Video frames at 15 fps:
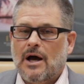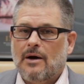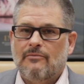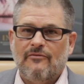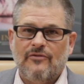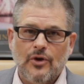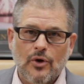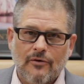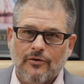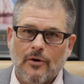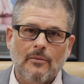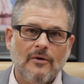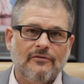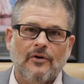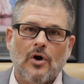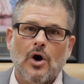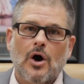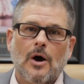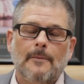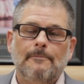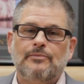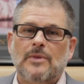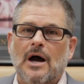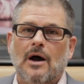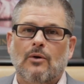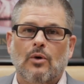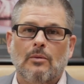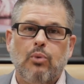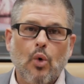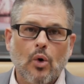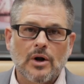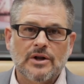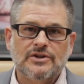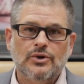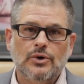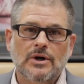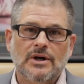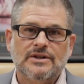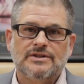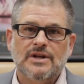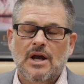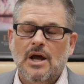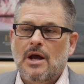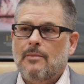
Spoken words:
View it from afar, report it to us,